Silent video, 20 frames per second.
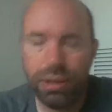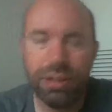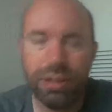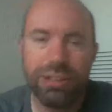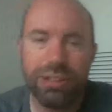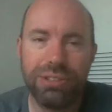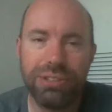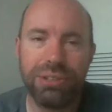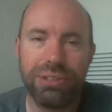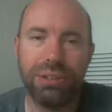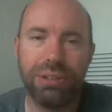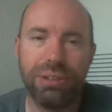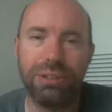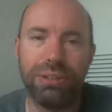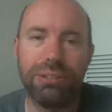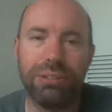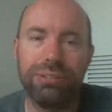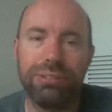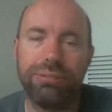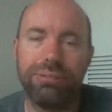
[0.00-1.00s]

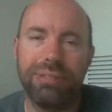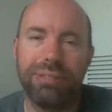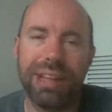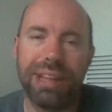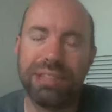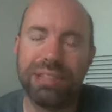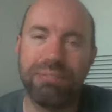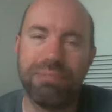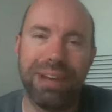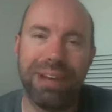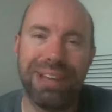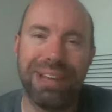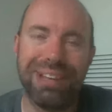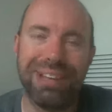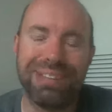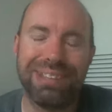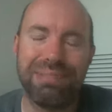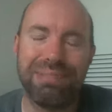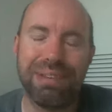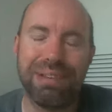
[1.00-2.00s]
So that's
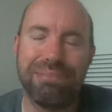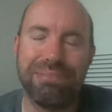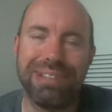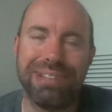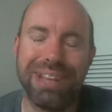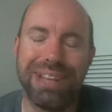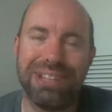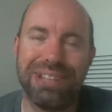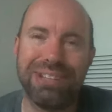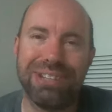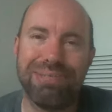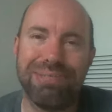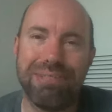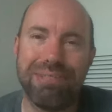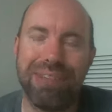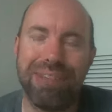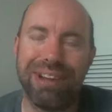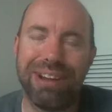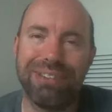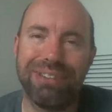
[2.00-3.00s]
my imitation of my
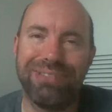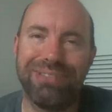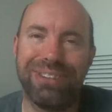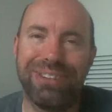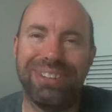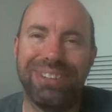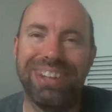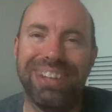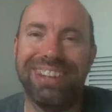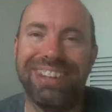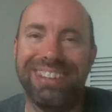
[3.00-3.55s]
microphone.